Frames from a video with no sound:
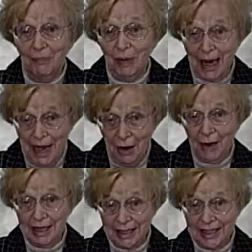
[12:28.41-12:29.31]
but our,
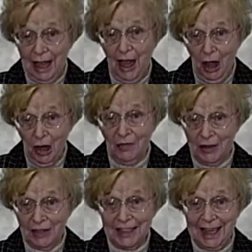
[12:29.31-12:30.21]
all of
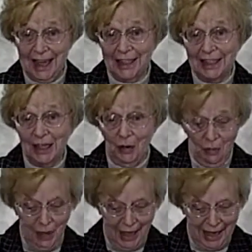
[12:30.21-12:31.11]
our sins
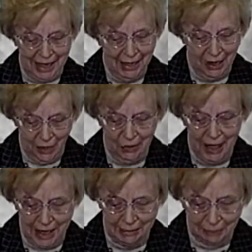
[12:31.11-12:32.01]
were laid on
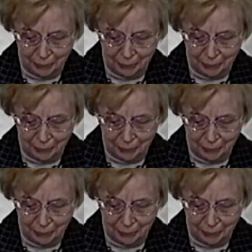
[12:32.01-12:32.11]
Him.